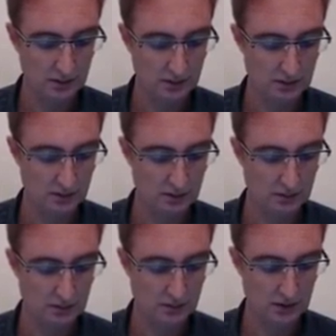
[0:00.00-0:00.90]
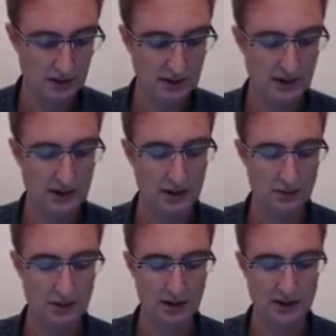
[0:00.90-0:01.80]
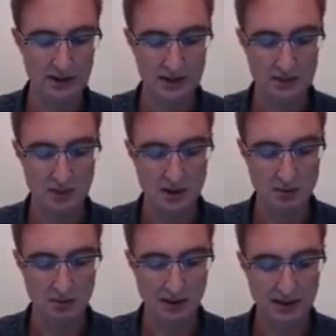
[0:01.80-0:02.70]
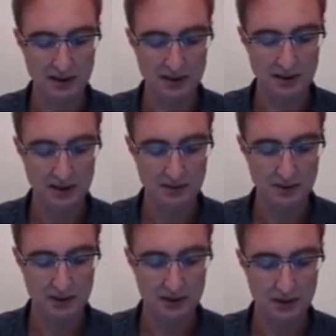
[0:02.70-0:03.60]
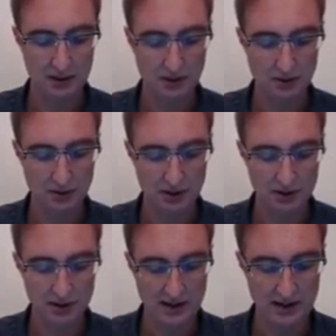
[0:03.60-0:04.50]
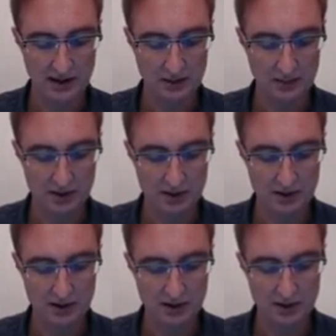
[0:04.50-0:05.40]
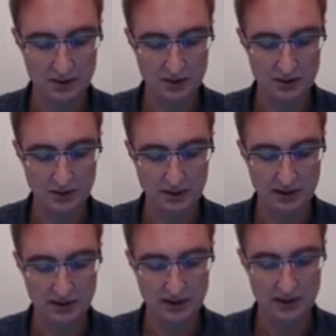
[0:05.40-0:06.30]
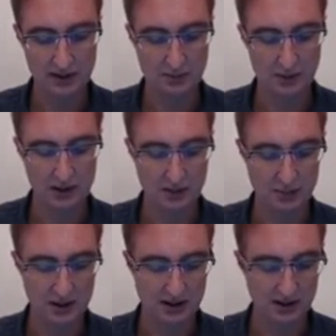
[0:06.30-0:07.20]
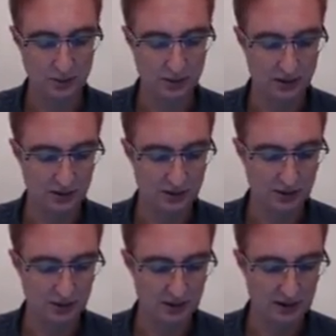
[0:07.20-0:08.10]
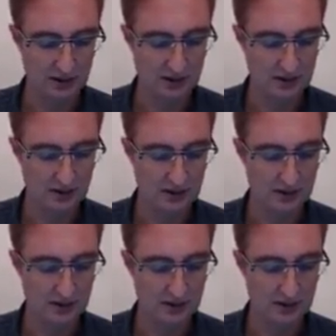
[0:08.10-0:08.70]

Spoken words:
So there was at least a minimum latency to go across there, and then there was an additional latency. This is meant to be all horizontal here,